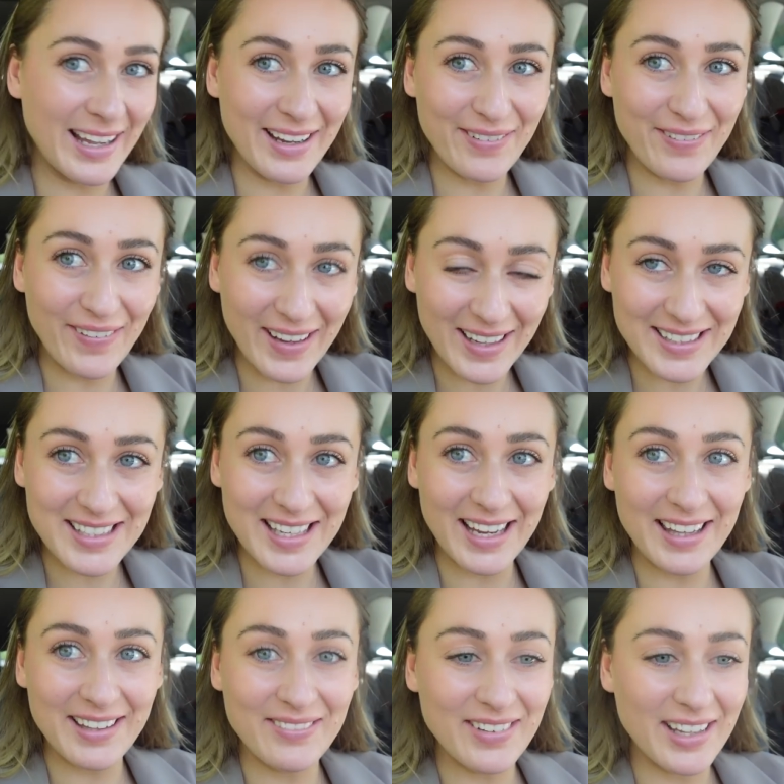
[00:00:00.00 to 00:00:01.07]
I first
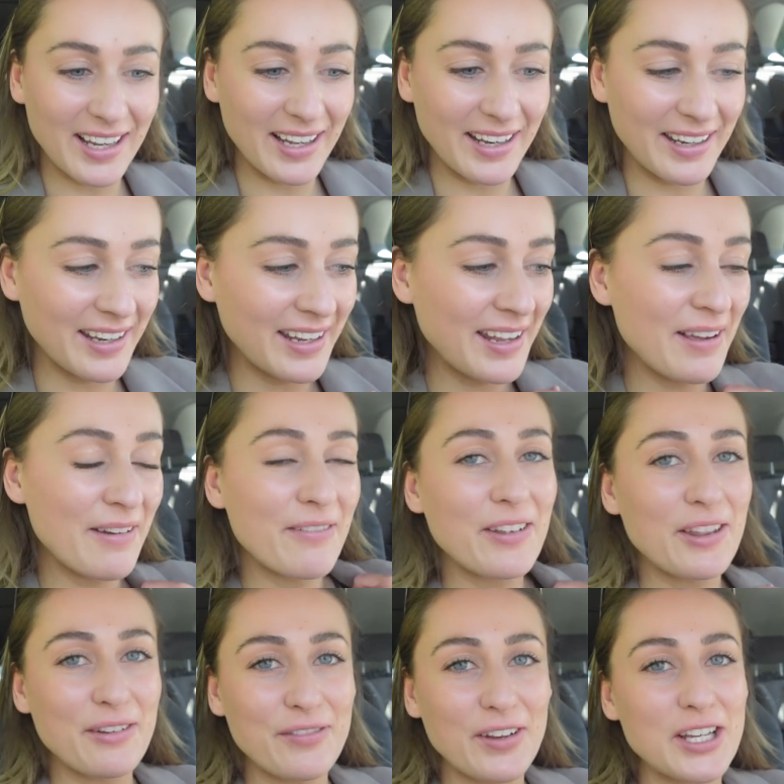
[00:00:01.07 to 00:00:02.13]
get them done, for
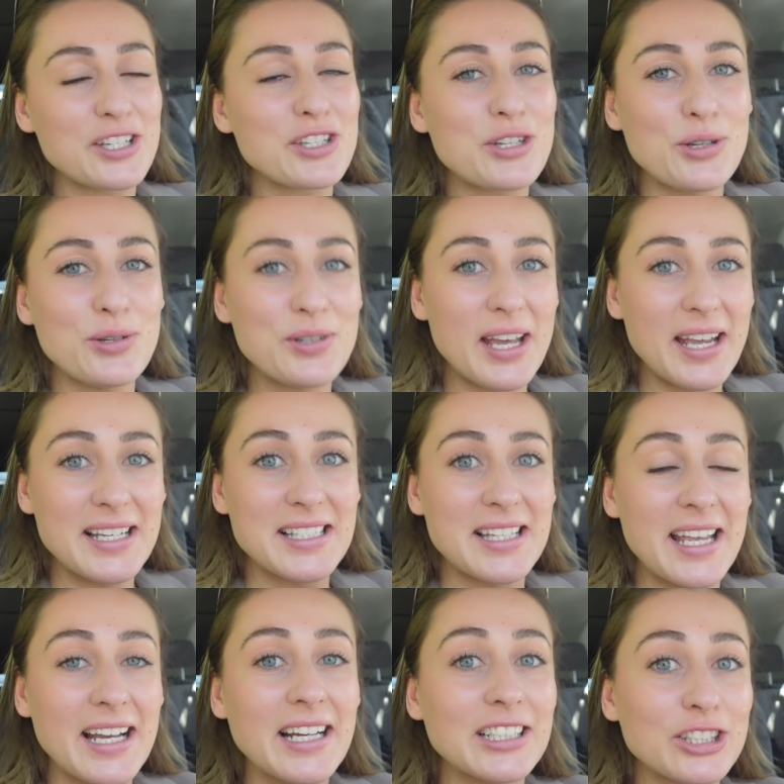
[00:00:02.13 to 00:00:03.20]
the first two days,
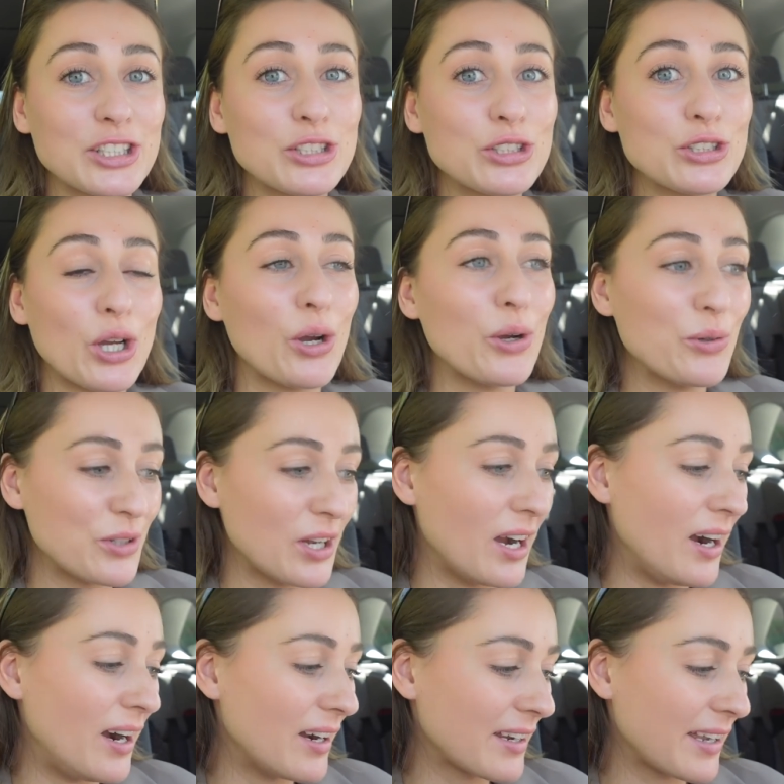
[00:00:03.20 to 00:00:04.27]
they are so
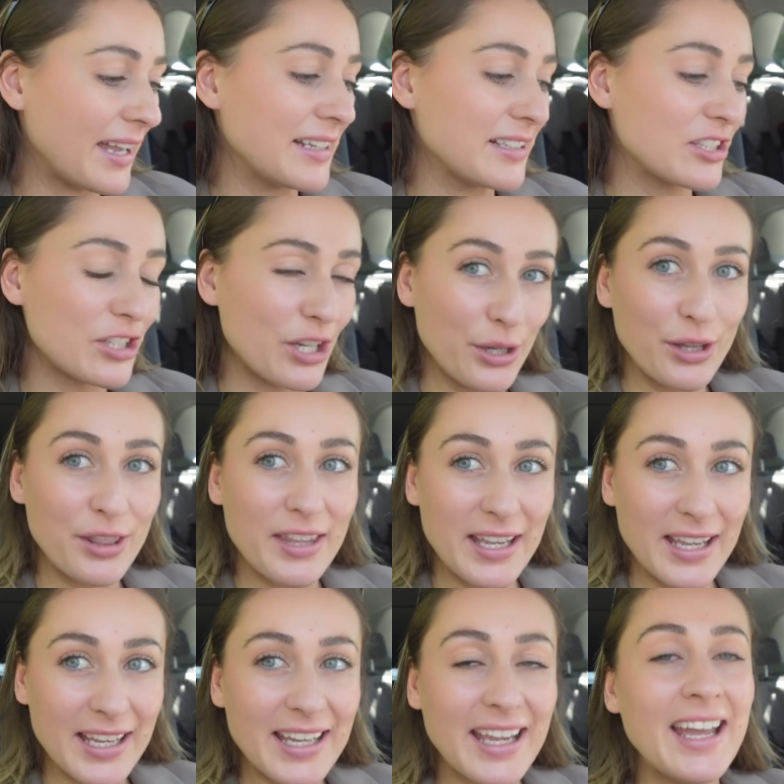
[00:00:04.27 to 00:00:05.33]
dark and so
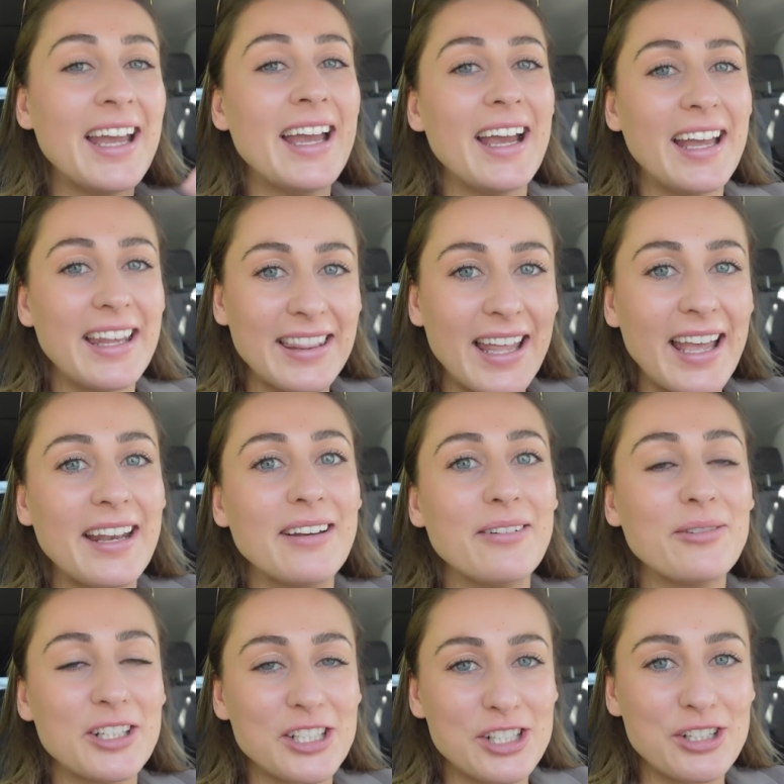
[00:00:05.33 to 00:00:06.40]
thick. And then
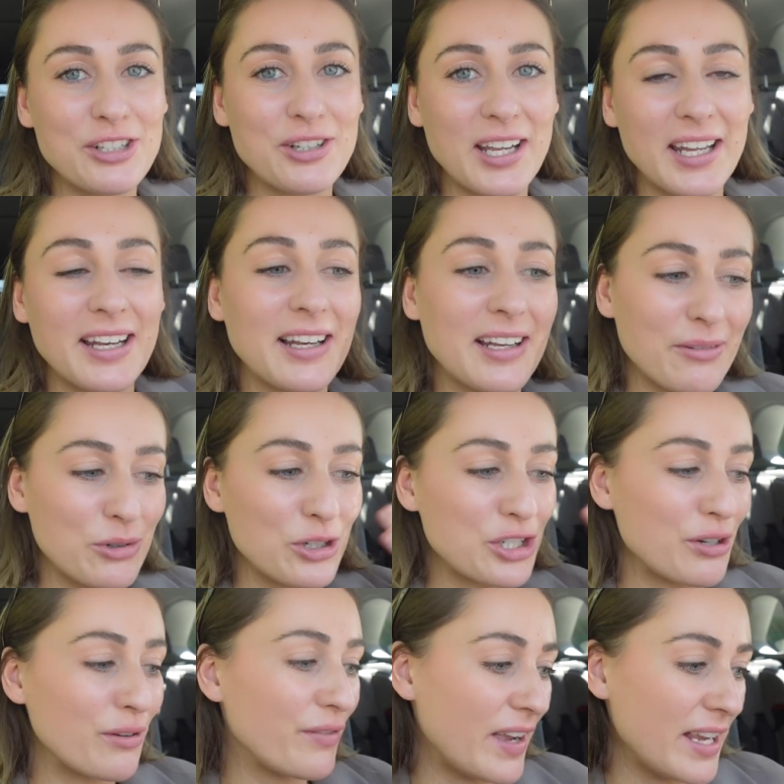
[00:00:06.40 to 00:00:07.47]
once you can wash
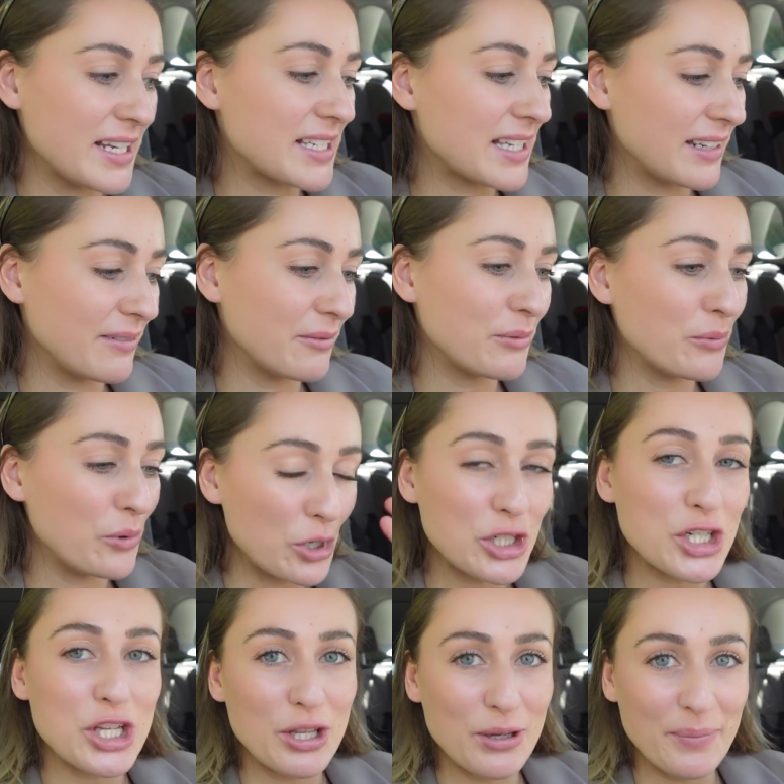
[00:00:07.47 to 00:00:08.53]
your face and
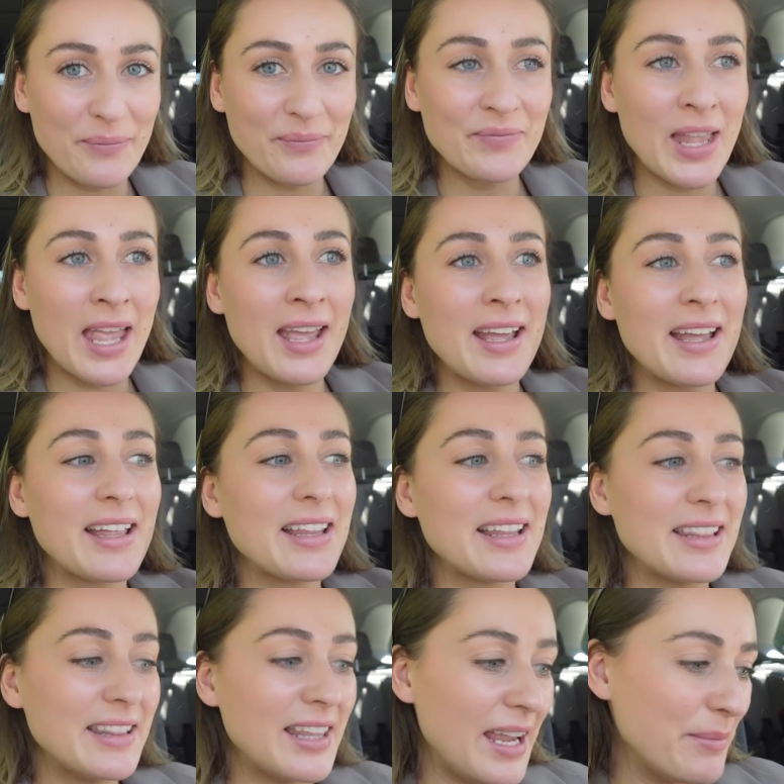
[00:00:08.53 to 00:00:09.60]
wash them,
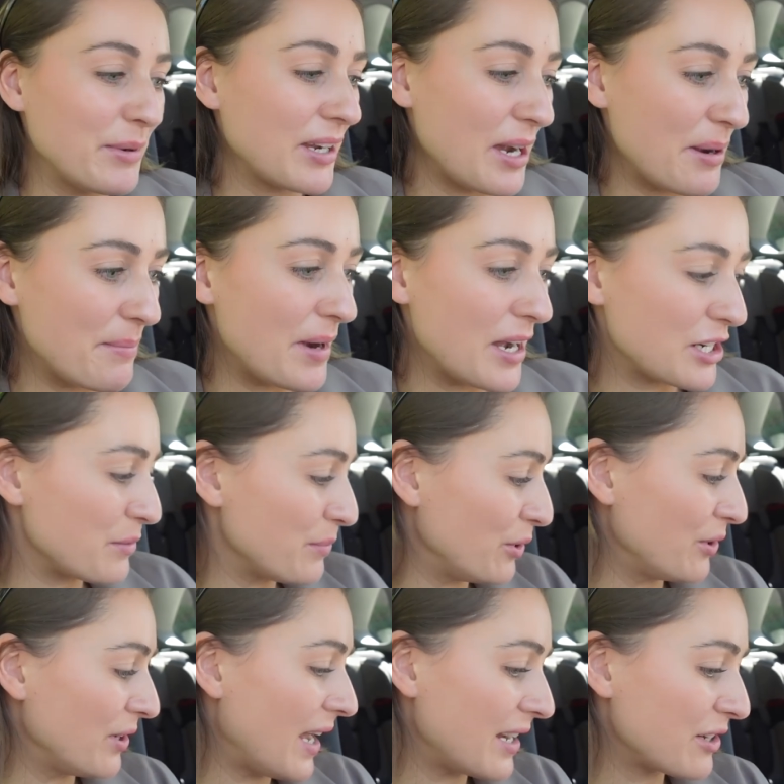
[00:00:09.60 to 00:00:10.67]
they become much
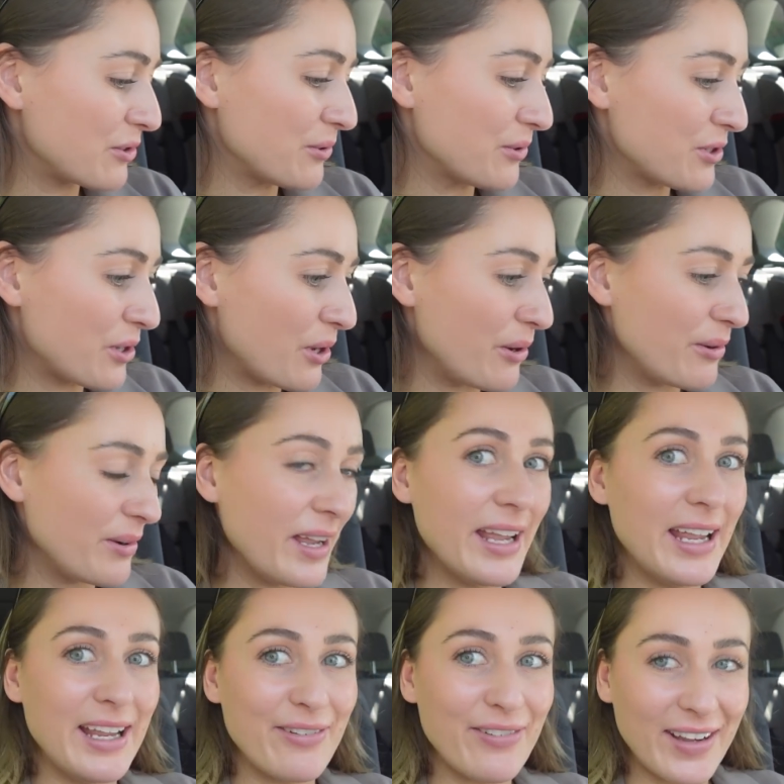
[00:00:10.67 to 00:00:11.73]
more natural. So
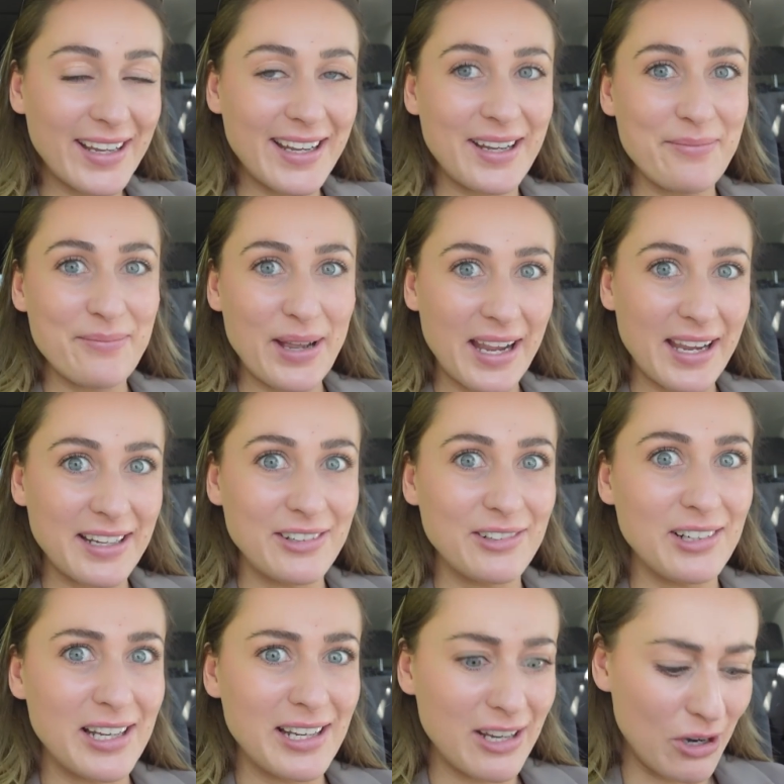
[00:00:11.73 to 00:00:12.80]
if I come back and you're
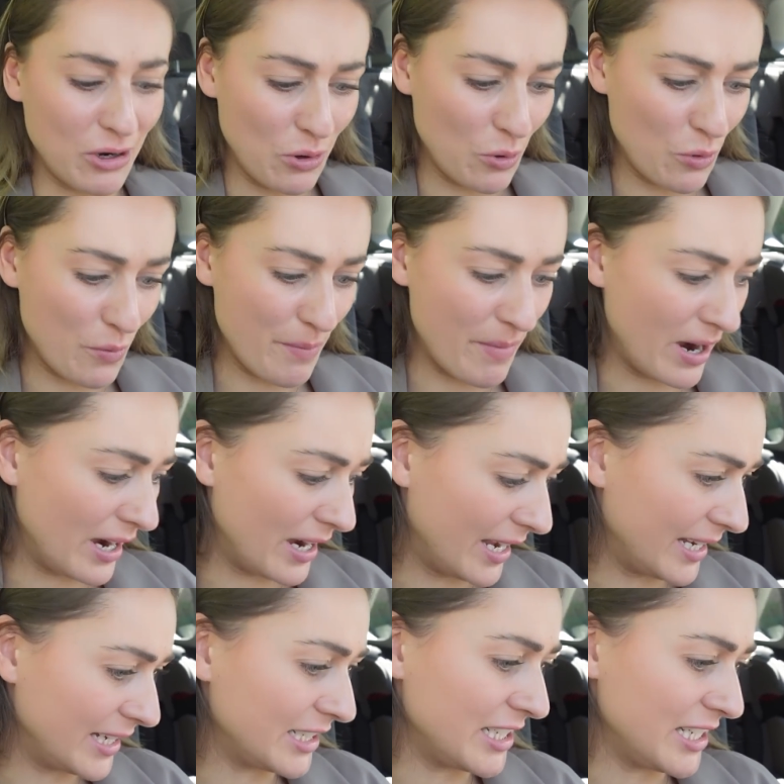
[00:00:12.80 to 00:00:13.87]
like, oh
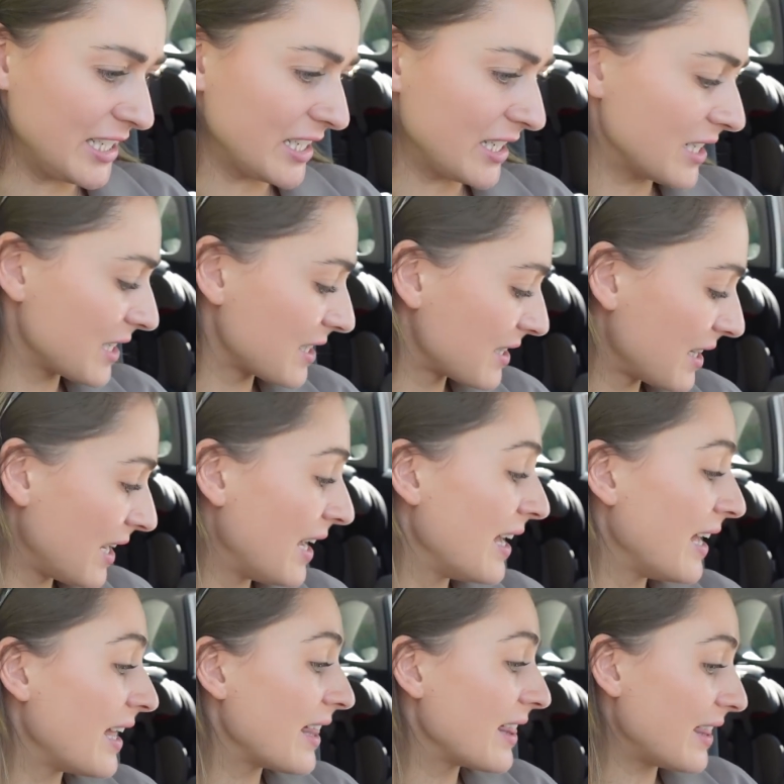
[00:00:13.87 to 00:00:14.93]
my Jesus,
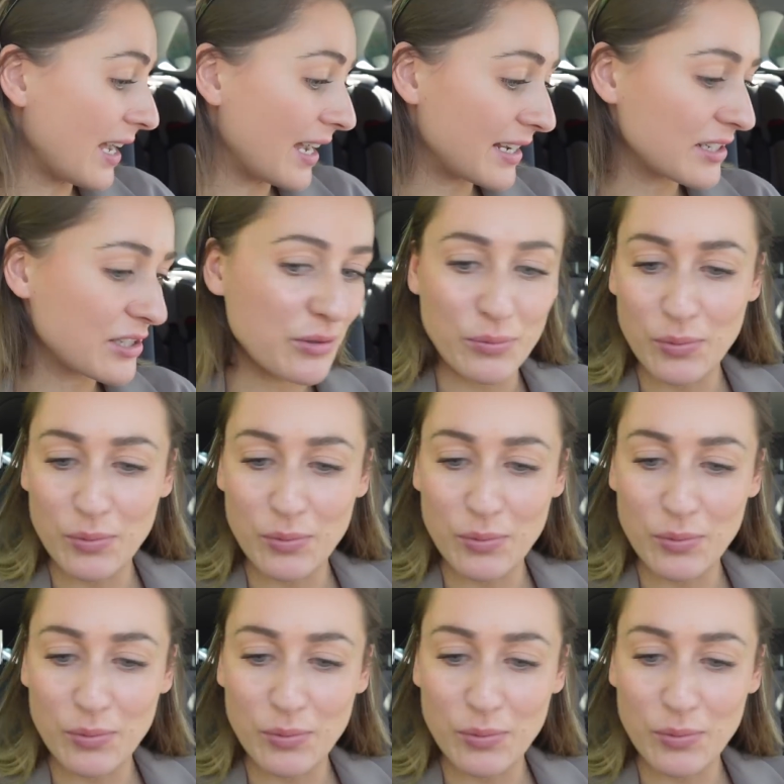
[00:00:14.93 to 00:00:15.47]
that's